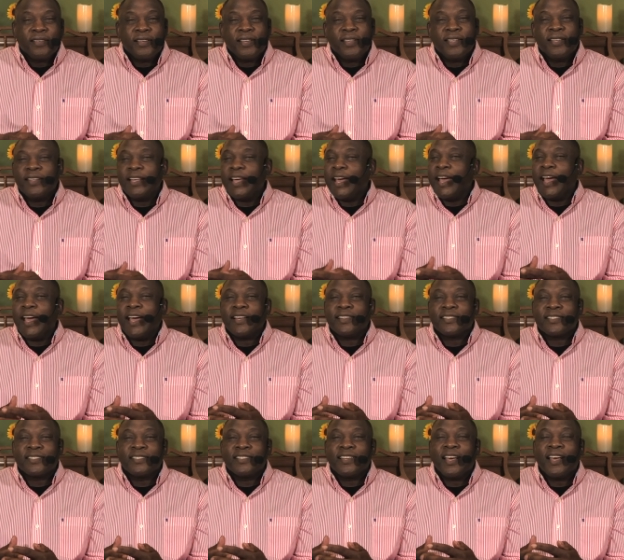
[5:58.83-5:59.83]
in
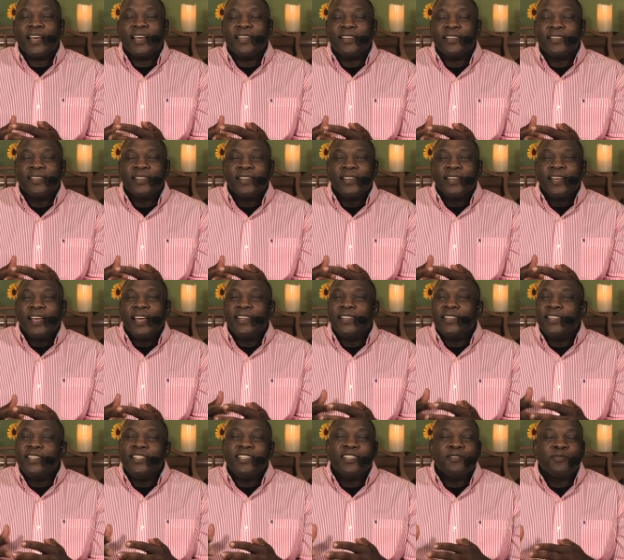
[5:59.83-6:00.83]
Acts 9. And
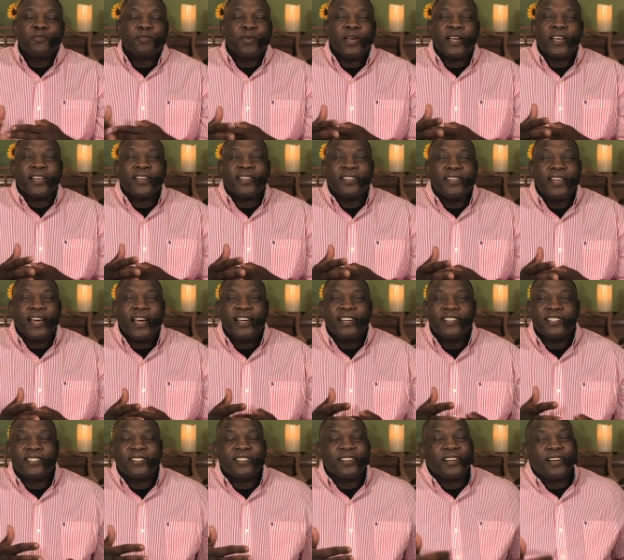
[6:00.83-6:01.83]
then he
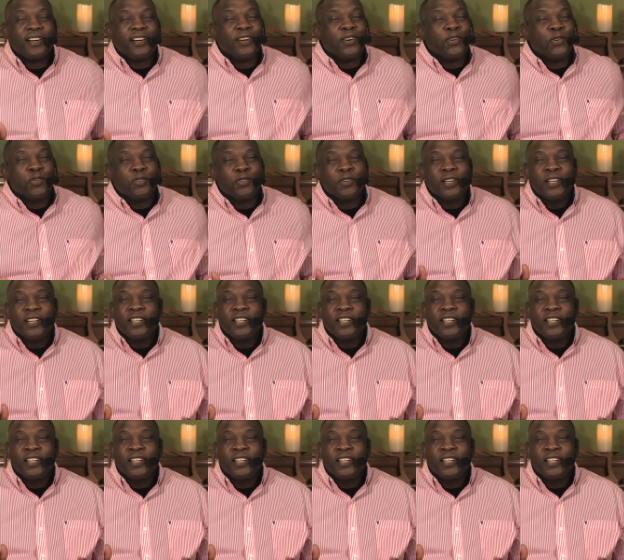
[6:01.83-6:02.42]
recognized uh, oh,